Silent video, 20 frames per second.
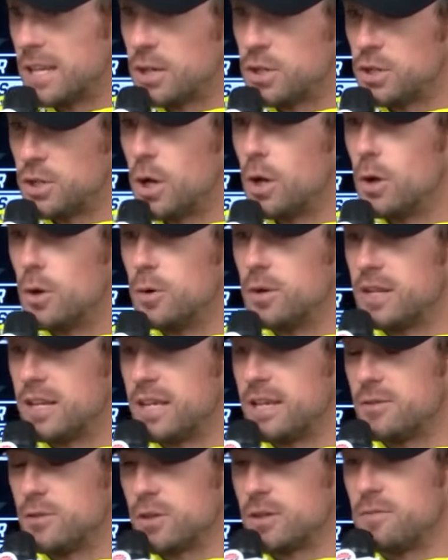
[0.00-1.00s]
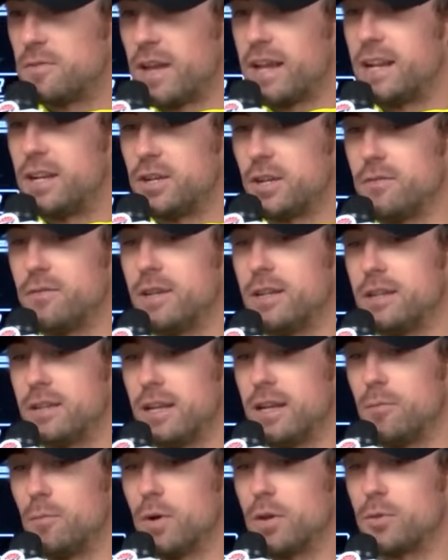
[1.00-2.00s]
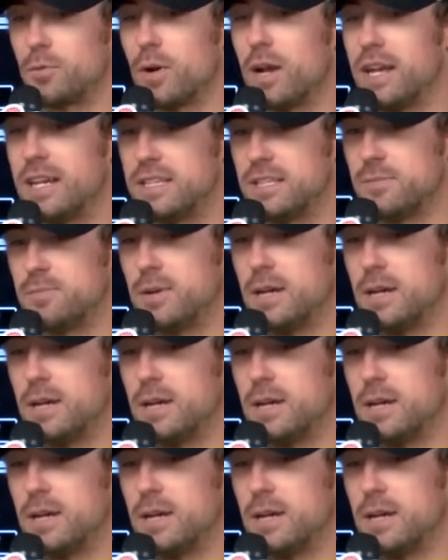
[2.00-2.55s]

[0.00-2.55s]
and it showed, and he took advantage of it and won the race.